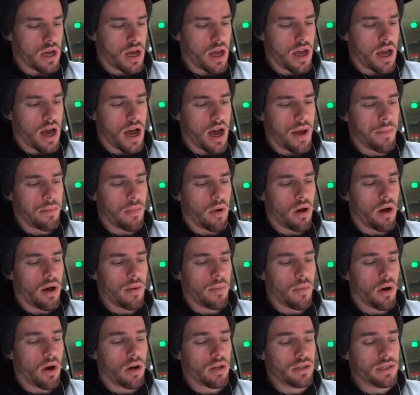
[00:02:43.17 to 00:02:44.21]
I, I'm
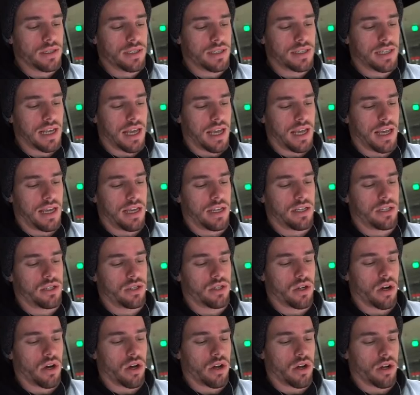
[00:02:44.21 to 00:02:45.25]
I'm on
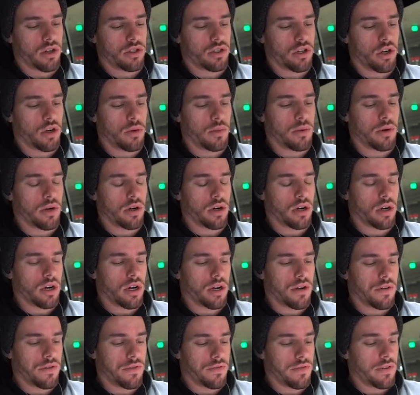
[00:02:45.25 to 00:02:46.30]
stage on October
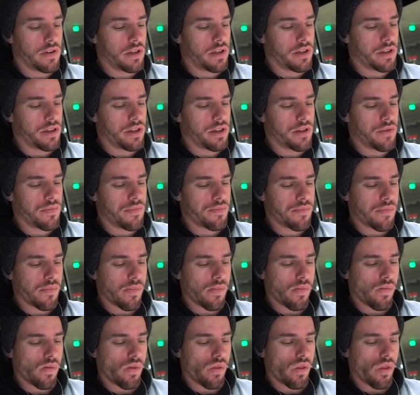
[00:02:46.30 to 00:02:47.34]
5th.
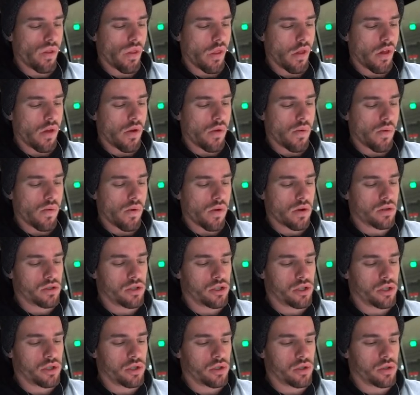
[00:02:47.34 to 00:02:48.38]
One,
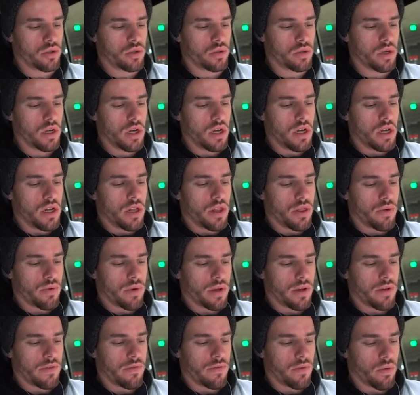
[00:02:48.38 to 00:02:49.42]
two,
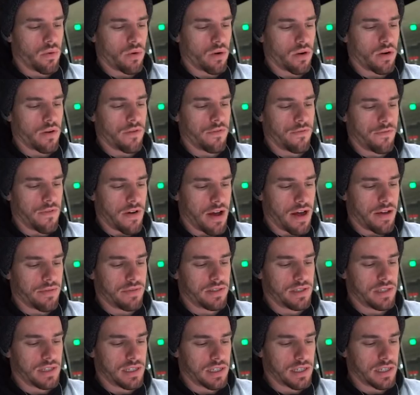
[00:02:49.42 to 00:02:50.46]
three, four, five,
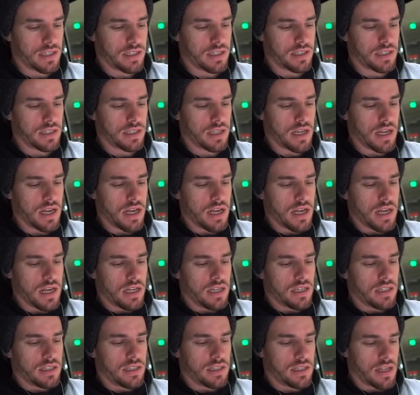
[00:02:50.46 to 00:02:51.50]
six,
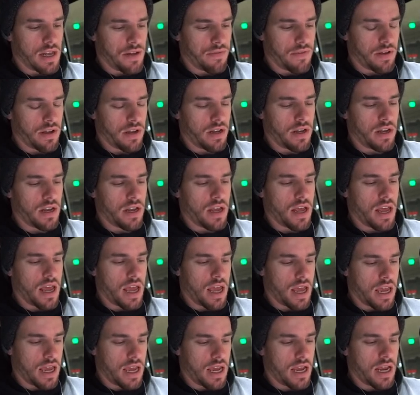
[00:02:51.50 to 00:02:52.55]
seven,
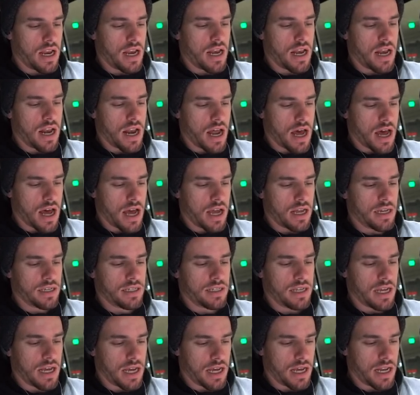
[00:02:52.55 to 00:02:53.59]
eight, nine,
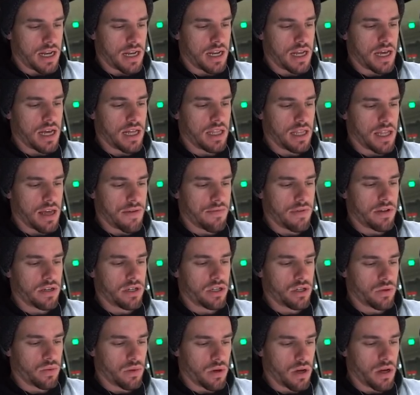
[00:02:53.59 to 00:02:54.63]
10,
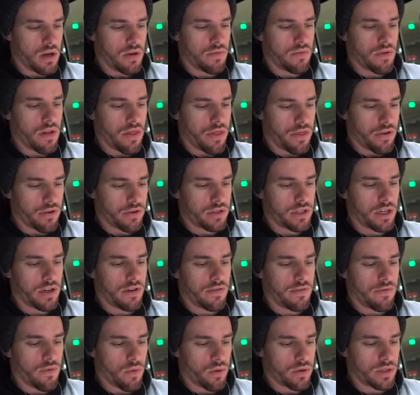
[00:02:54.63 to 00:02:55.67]
11, 12,
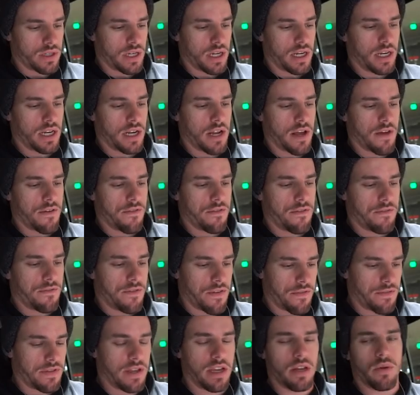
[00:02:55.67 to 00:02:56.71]
13, 14,
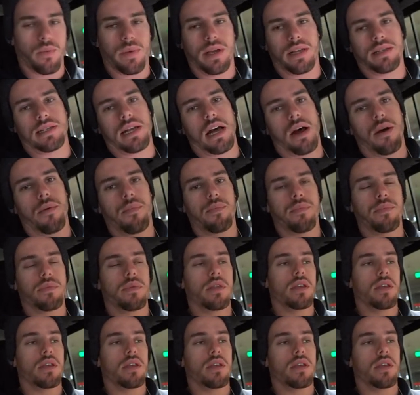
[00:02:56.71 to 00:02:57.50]
15 weeks out.